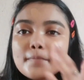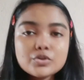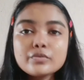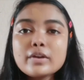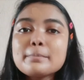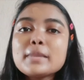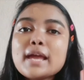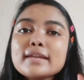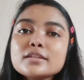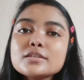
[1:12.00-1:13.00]
So for
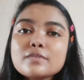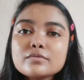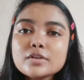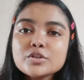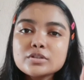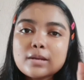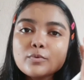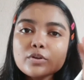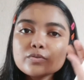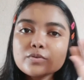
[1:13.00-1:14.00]
applying this foundation, I'm
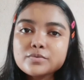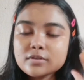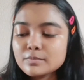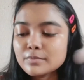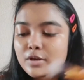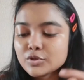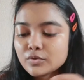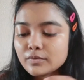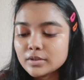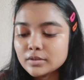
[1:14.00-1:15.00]
going to use this brush
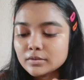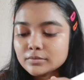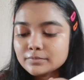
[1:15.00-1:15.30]
over here.